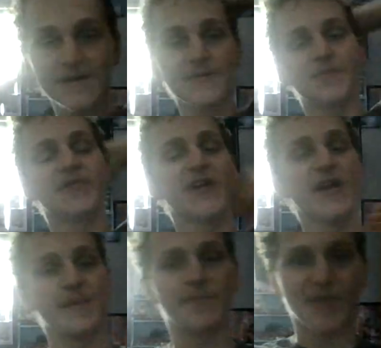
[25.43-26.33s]

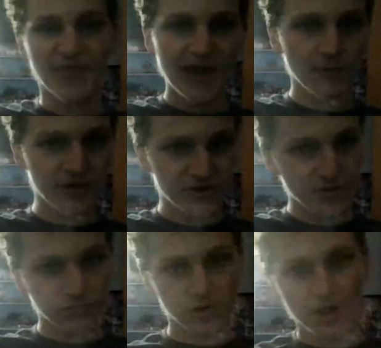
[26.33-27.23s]
that
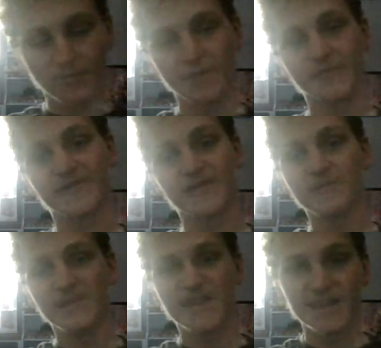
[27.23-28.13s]
window problem is going
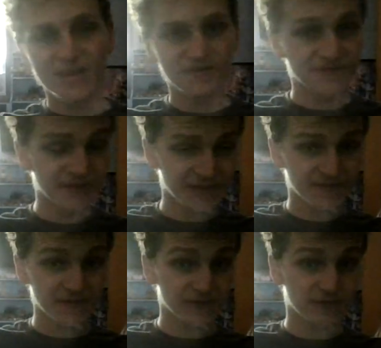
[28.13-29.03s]
to be getting
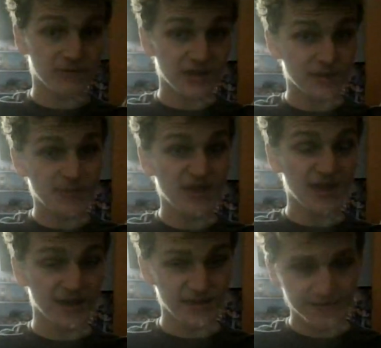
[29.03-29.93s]
fixed this week
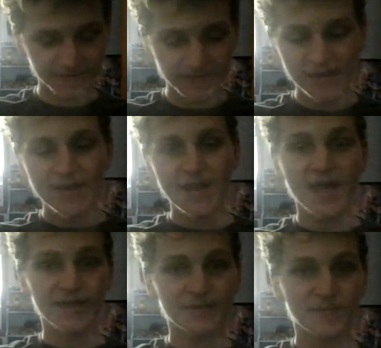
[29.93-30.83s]
because
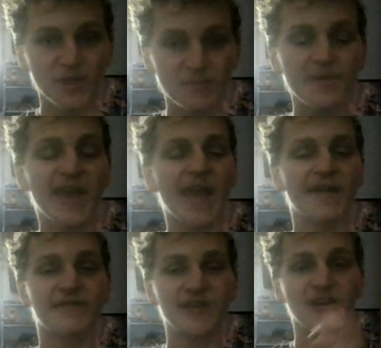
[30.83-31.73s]
I am going to be
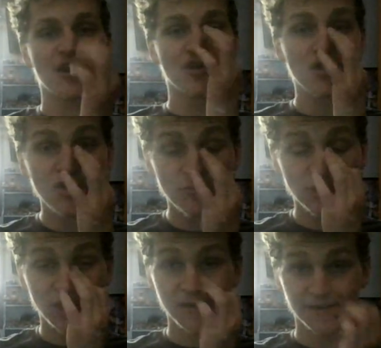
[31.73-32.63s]
having new
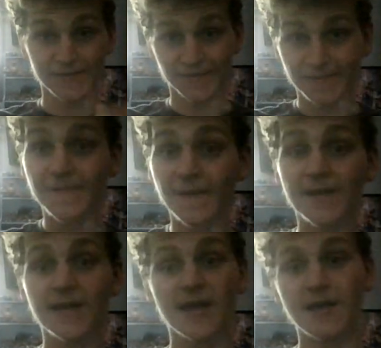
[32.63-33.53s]
blinds
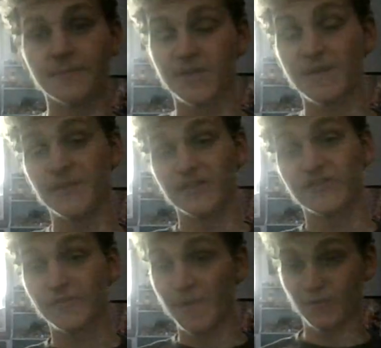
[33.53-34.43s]
coming
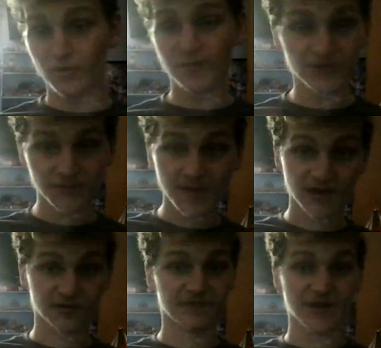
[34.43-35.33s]
into my room, as a
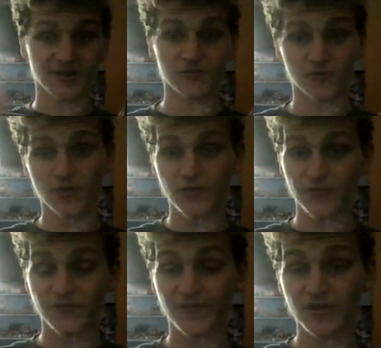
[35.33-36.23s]
matter of fact. So all
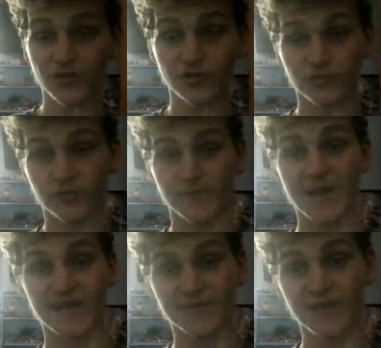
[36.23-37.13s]
those Funkos
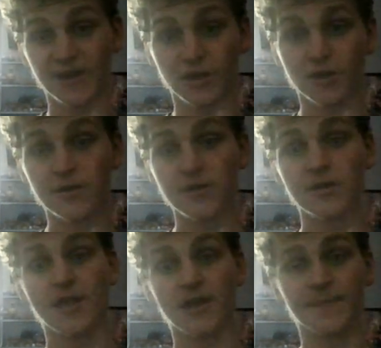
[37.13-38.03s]
back there,
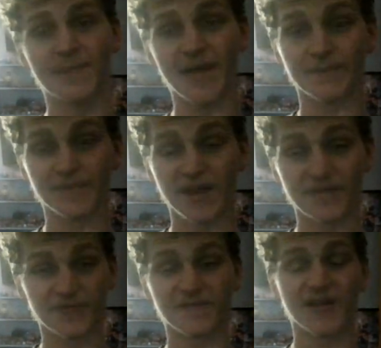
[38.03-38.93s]
I'm going to
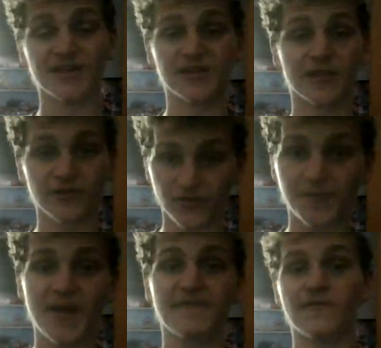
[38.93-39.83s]
have to find another
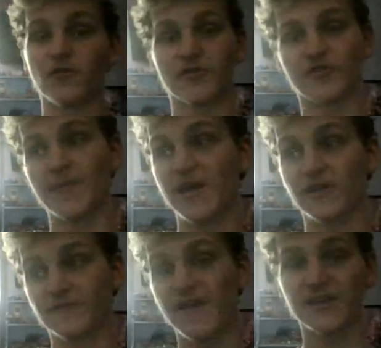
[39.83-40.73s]
spot for, as a
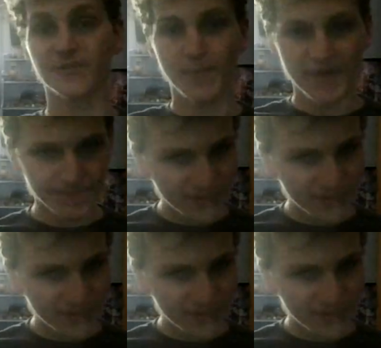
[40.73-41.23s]
matter of fact. But